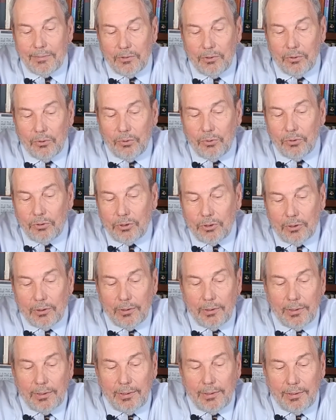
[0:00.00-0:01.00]
changing?
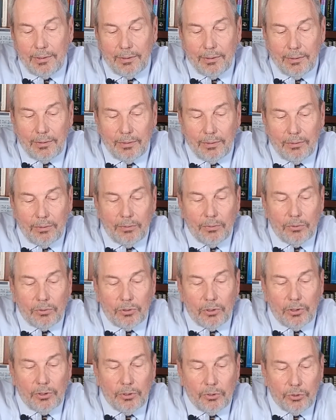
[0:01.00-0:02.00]

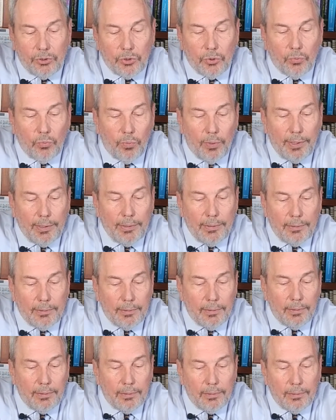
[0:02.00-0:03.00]
Usually you should
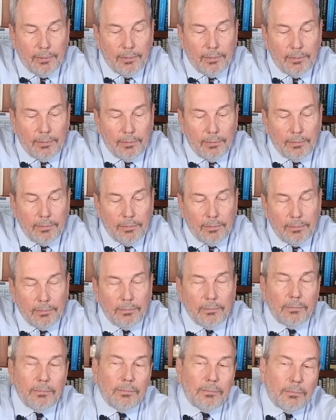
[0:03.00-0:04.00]
wait
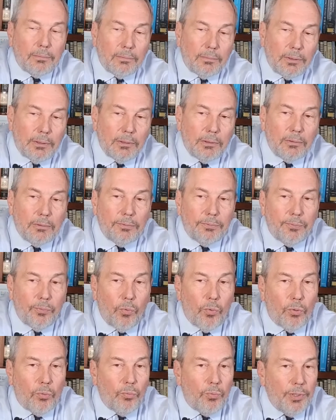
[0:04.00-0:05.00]

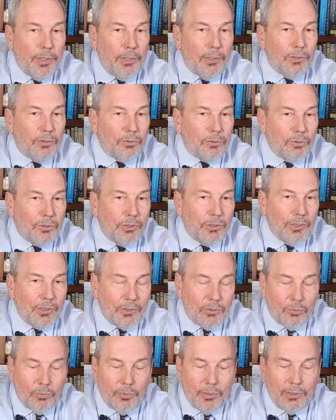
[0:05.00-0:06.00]
4 weeks or
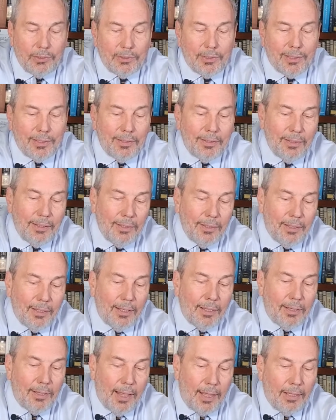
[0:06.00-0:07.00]
6 weeks. Now,
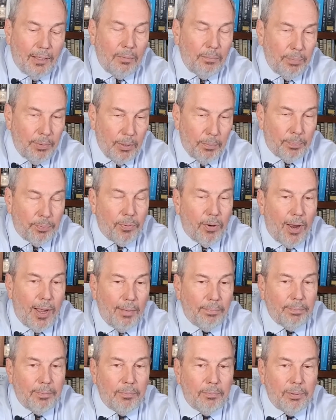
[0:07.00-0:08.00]
that can be a
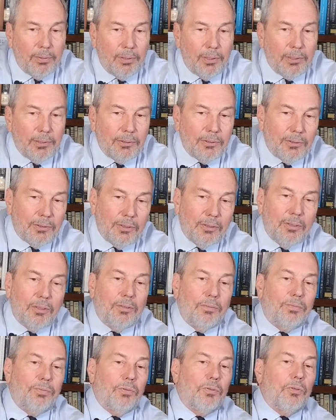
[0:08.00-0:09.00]
problem because
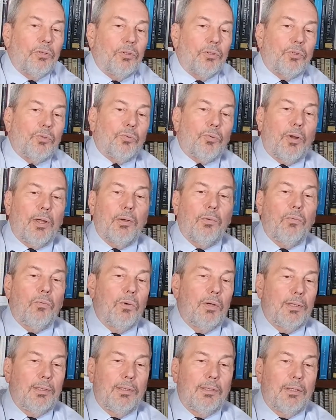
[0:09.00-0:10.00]
if you're going to try
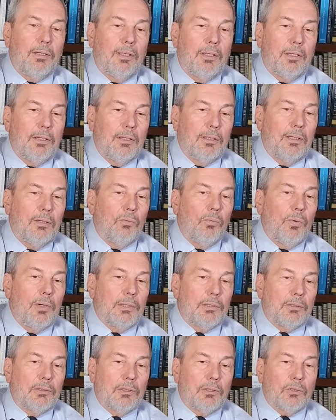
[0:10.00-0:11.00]
one thing and then
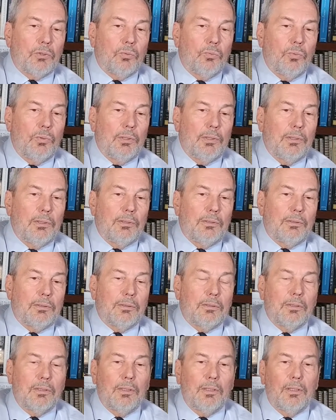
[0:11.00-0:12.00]
wait 6
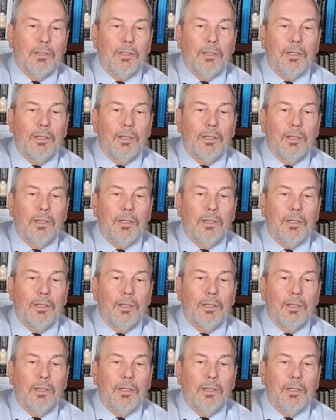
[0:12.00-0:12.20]
weeks,